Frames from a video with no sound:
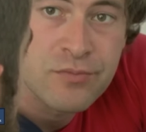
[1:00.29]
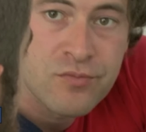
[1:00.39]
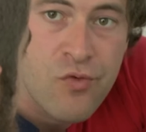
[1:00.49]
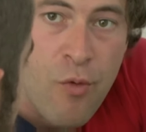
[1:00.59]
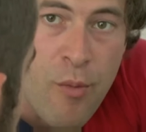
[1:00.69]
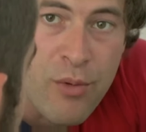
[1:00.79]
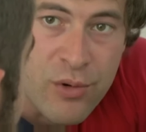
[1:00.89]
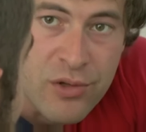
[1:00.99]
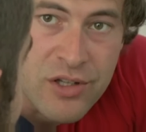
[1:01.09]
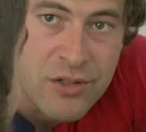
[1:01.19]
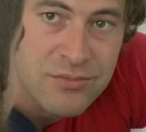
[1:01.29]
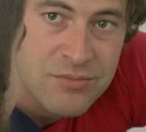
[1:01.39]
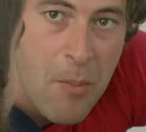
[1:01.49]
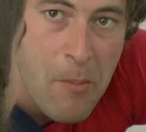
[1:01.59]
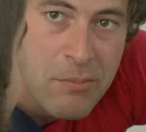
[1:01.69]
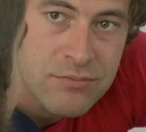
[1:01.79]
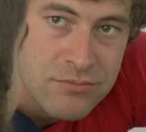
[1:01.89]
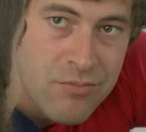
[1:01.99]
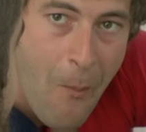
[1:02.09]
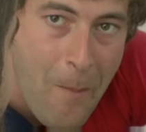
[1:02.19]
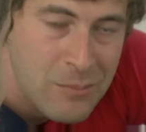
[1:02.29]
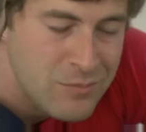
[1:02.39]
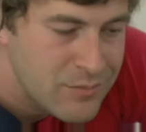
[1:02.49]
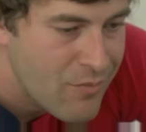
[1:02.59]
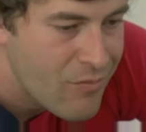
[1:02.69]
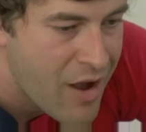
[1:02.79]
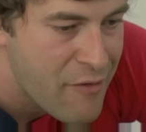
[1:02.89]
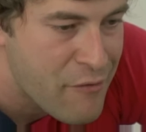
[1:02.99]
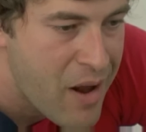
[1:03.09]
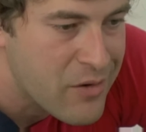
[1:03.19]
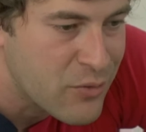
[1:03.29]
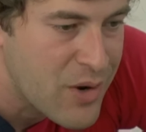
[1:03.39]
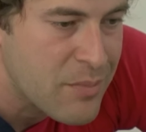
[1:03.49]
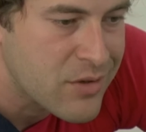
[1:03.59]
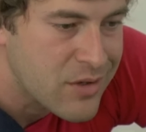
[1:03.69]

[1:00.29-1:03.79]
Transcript: which could record for a full hour at a time, as opposed to the